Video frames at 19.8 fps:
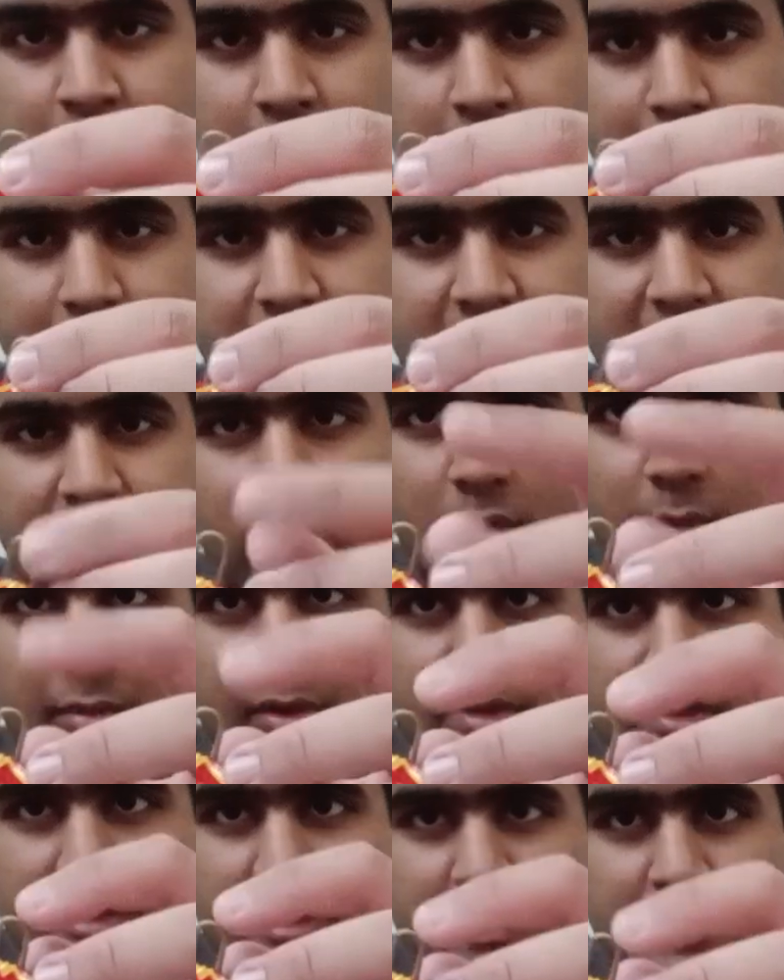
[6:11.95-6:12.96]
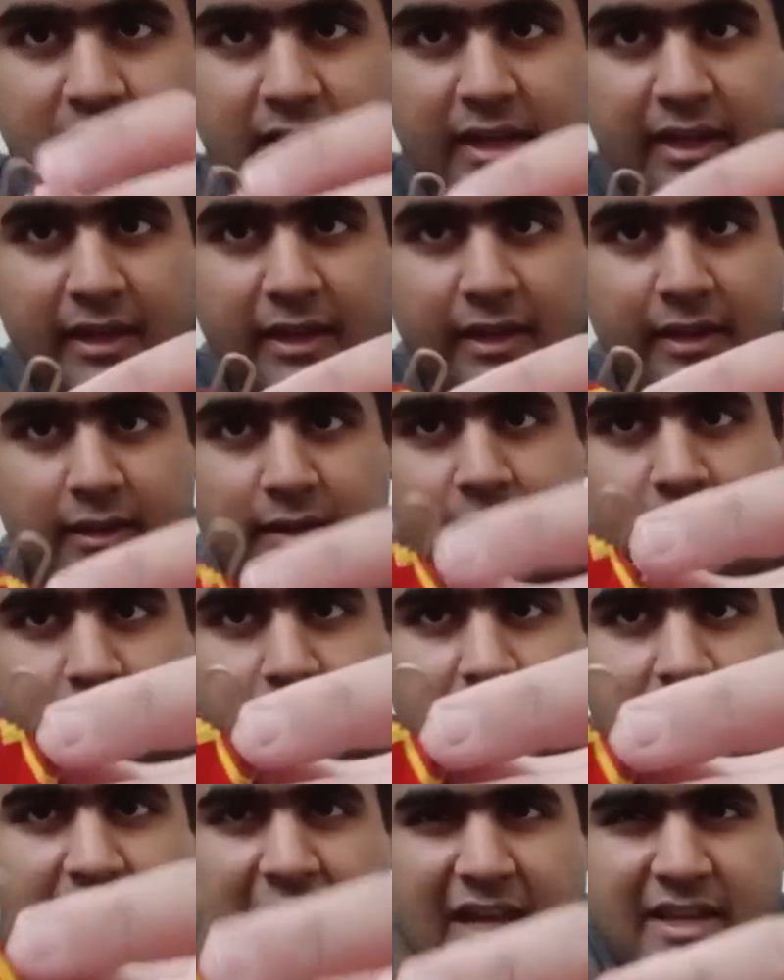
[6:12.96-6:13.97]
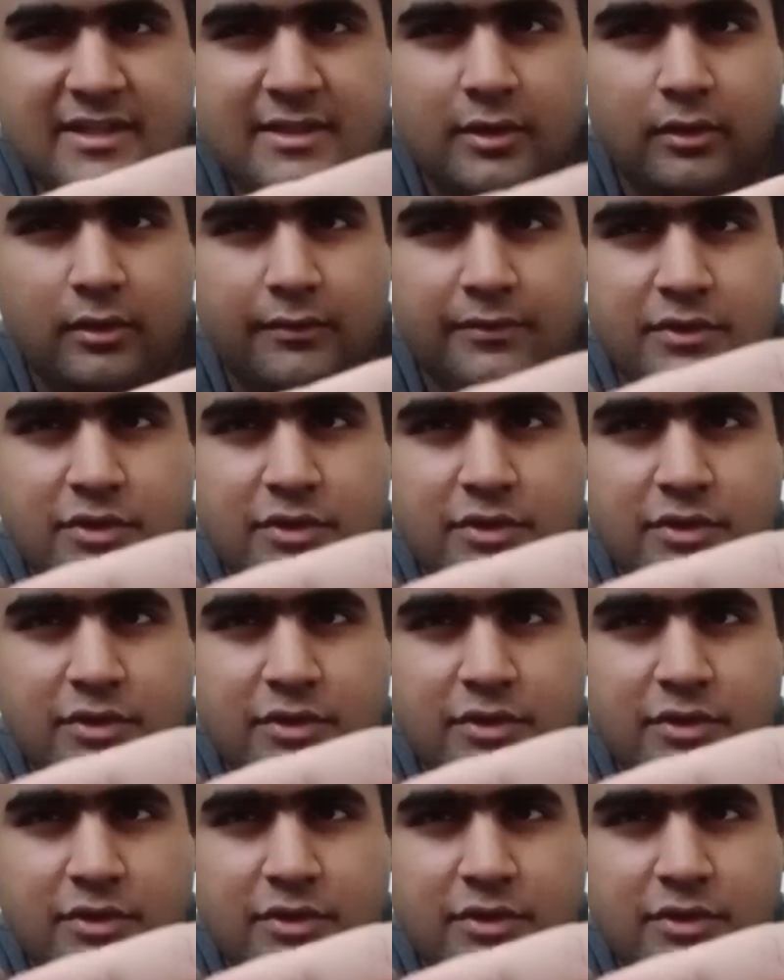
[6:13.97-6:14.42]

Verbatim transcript: I think that represent a lasso